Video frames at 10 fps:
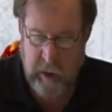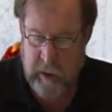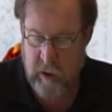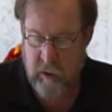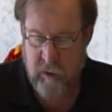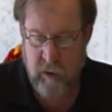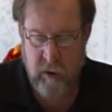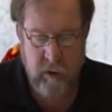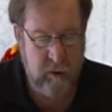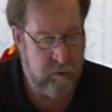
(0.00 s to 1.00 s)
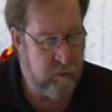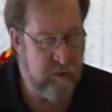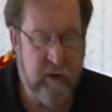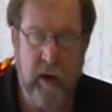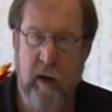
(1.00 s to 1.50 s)
And
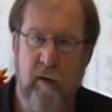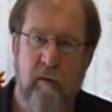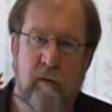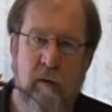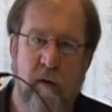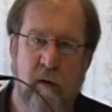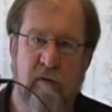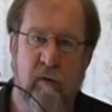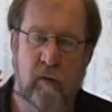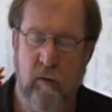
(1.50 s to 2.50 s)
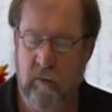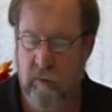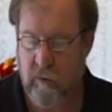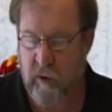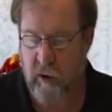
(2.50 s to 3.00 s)
we've got a full
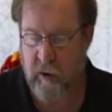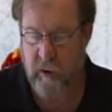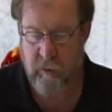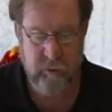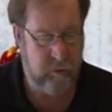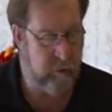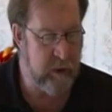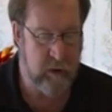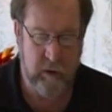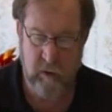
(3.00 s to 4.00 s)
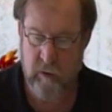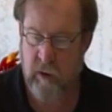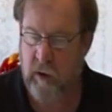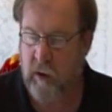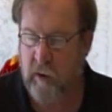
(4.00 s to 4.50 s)
carto right here,